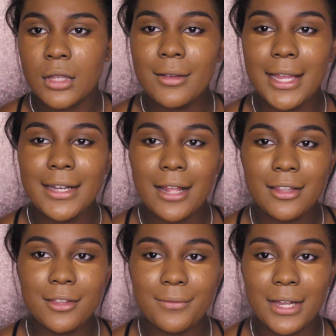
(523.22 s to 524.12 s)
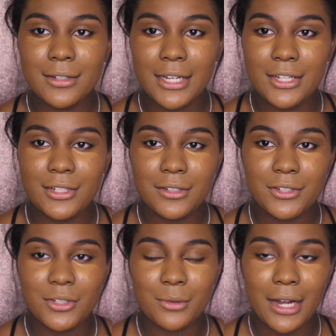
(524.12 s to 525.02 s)
Okay, now that the foundation
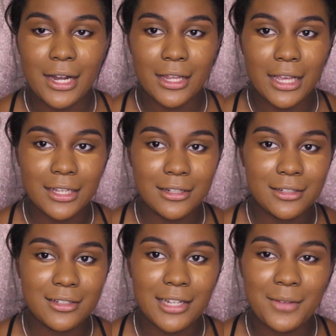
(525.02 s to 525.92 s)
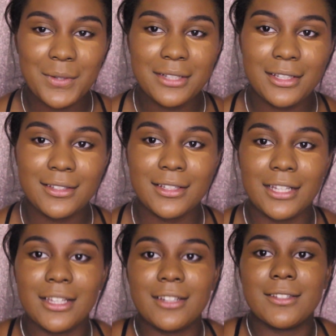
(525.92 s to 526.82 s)
is drying, I can definitely
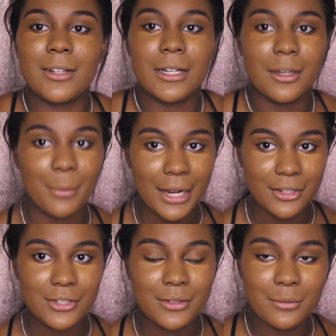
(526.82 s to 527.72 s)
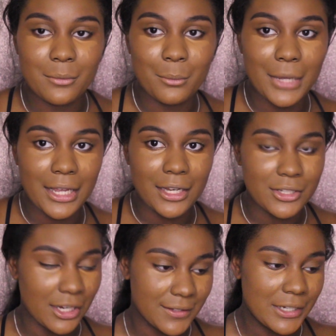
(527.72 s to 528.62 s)
see that it's starting to match my
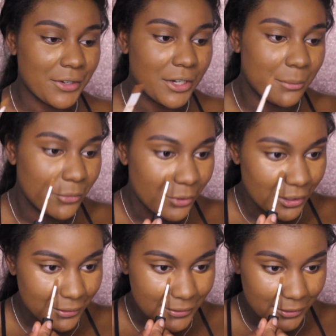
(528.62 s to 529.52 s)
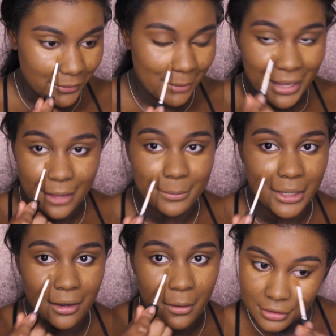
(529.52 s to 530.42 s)
chest area more, so I'm
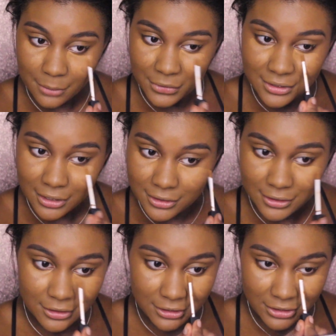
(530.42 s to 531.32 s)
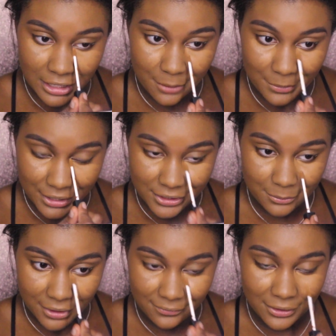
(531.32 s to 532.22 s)
happy. That means I did a good job
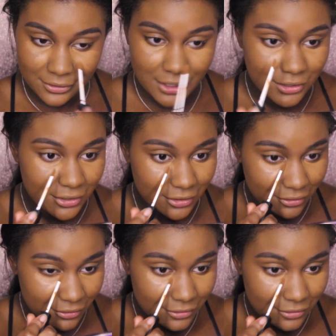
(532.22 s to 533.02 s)
matching my foundation.